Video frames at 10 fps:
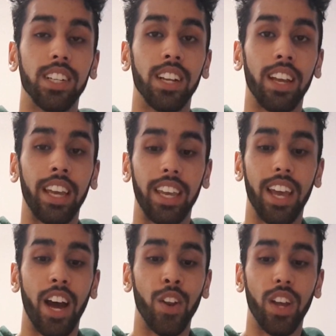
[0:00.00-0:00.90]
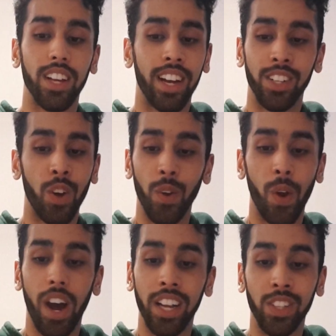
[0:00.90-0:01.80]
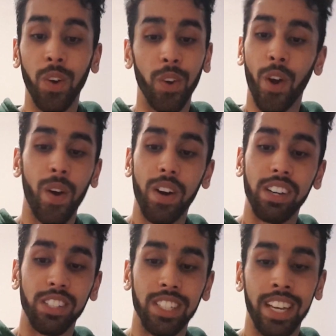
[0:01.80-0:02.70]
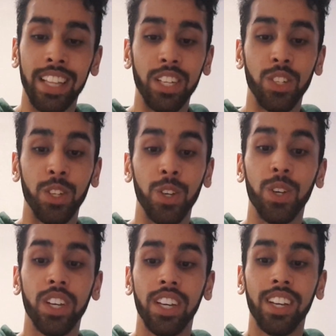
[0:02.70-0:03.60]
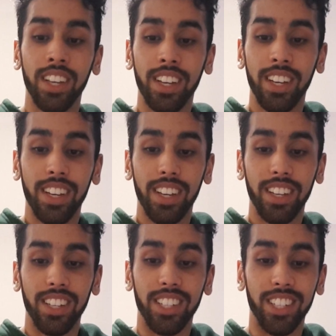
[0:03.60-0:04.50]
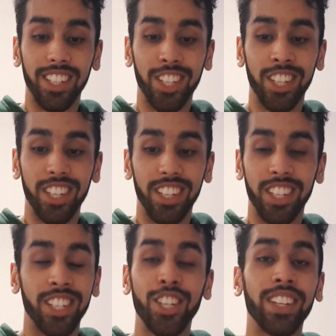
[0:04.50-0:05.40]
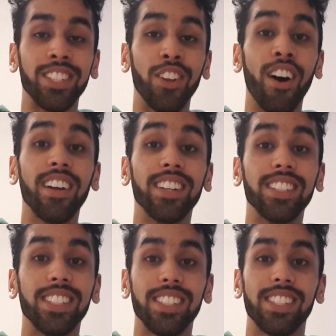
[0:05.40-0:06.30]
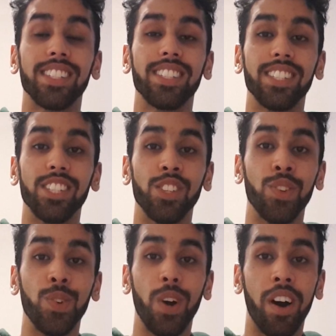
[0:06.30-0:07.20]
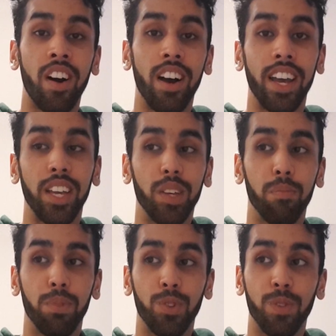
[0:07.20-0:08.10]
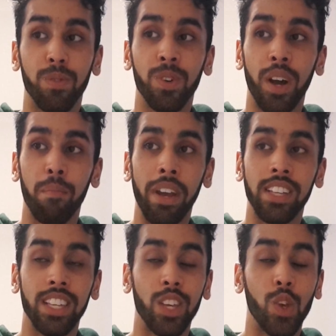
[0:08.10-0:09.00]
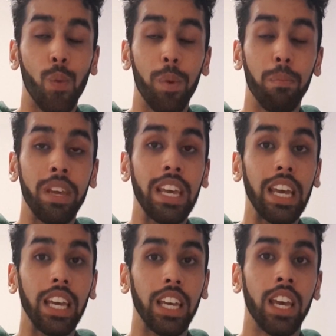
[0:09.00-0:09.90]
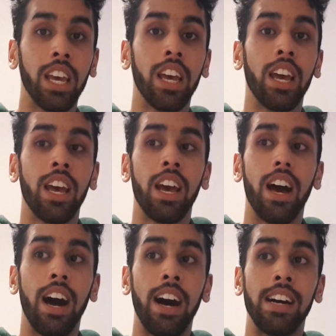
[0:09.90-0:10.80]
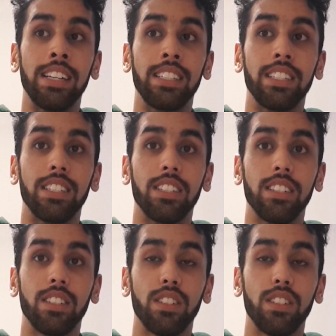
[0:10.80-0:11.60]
Like, I don't know how else to say that to you. You're just not. You are a beautiful, amazing human being, and